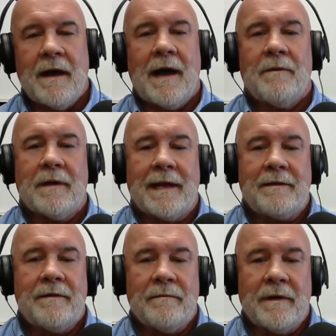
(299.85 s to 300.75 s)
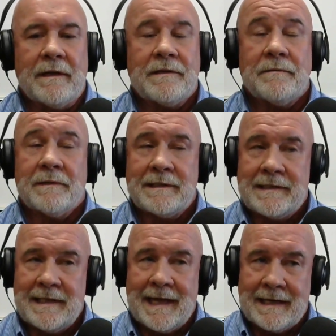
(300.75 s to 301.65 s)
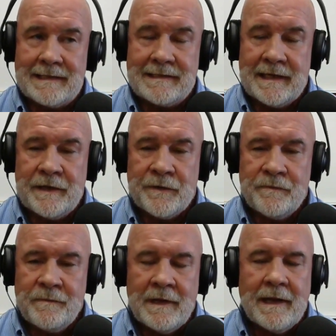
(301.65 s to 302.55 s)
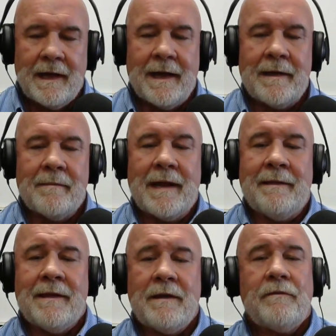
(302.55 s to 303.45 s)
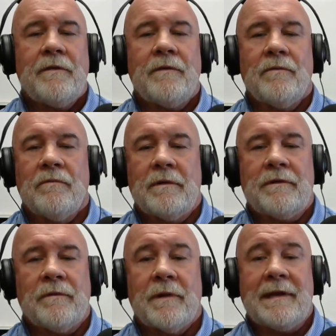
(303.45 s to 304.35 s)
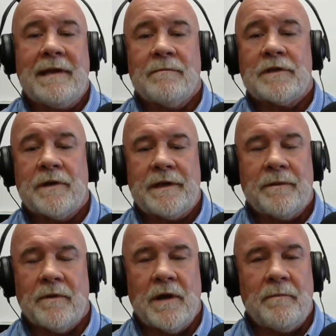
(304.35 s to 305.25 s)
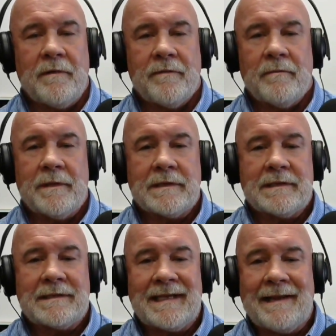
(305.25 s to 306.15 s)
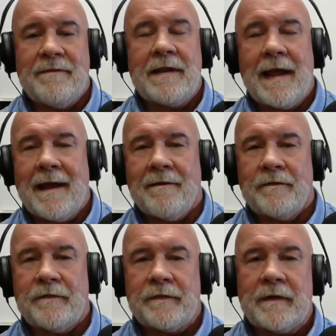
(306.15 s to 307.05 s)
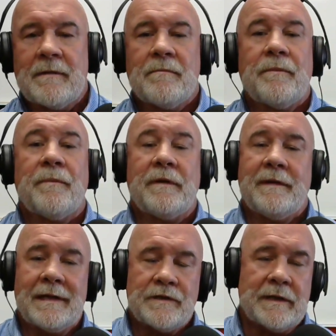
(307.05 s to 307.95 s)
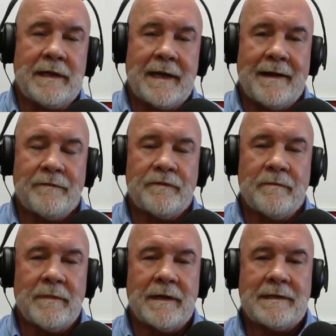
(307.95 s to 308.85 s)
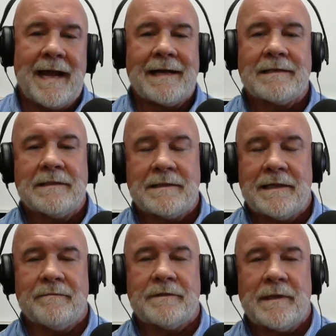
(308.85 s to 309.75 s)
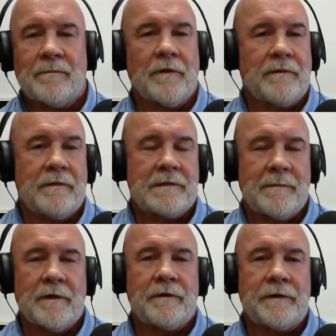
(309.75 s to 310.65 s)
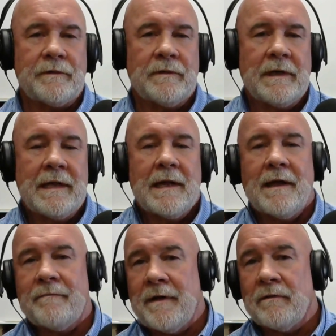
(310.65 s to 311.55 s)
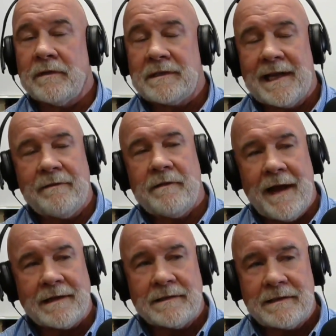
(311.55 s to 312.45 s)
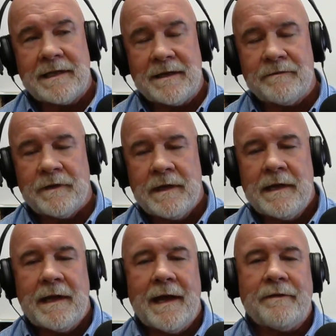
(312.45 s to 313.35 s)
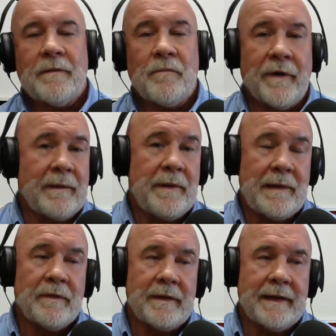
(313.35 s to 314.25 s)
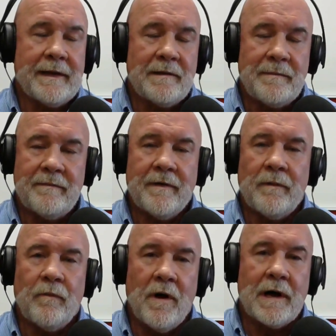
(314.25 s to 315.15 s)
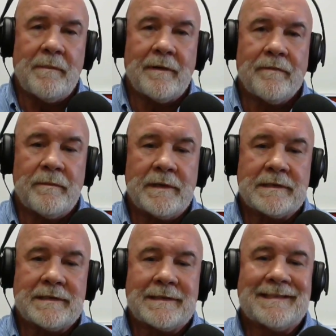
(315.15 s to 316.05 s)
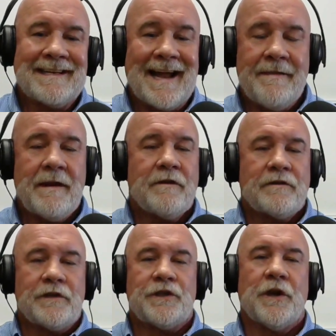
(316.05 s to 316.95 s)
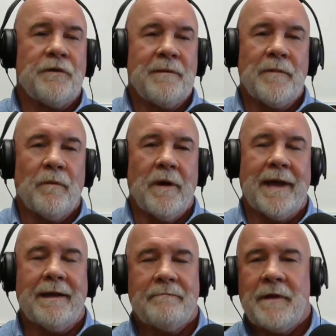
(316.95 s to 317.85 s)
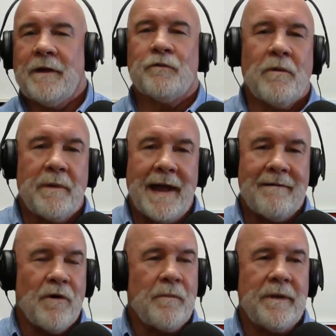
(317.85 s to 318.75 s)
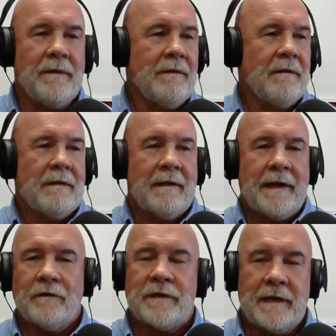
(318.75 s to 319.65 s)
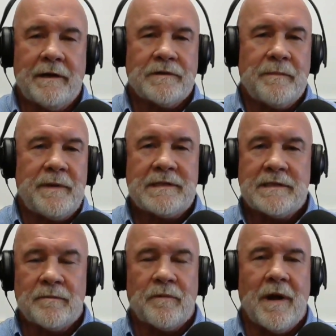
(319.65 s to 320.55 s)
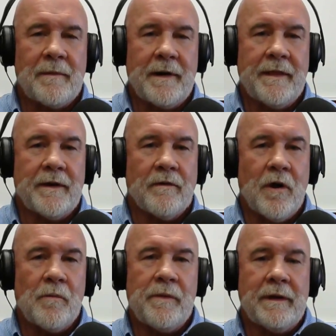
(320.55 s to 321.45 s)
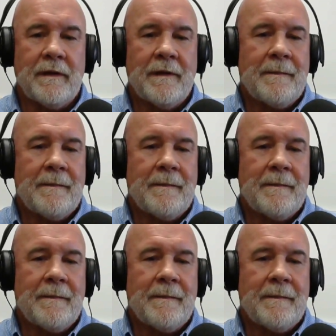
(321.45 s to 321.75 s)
I would like to uh, to really see that continue, um, and then to to demonstrate that we're open for business, even to have some potentially to have some uh, tax incentives similar similar to uh, federal and state tax incentives uh, to bring people in and to be very welcoming for business, and then just to show them the way. Here's what we have open here's here's the pieces of property that are open.